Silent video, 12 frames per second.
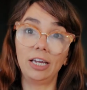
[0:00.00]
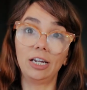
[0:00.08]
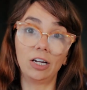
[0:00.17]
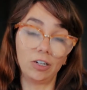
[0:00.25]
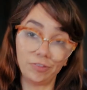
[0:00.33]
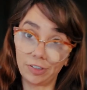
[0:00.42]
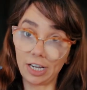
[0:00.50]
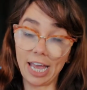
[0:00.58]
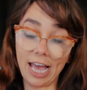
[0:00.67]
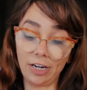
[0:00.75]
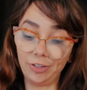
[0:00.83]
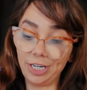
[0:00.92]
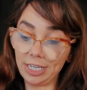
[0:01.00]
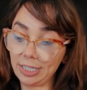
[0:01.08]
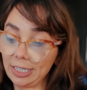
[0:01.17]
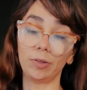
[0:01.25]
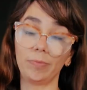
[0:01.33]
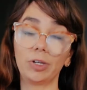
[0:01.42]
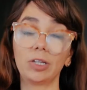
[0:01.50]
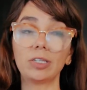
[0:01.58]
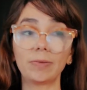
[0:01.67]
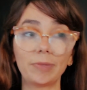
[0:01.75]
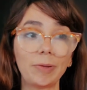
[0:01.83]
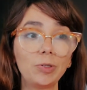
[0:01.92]
enough calories, because
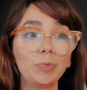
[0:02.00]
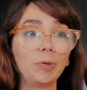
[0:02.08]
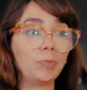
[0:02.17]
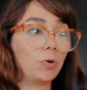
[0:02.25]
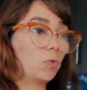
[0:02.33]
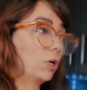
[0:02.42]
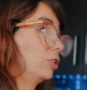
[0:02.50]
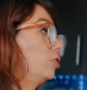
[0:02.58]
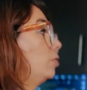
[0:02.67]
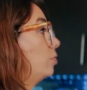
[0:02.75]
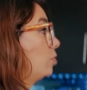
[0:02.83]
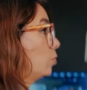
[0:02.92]
sometimes people want to lose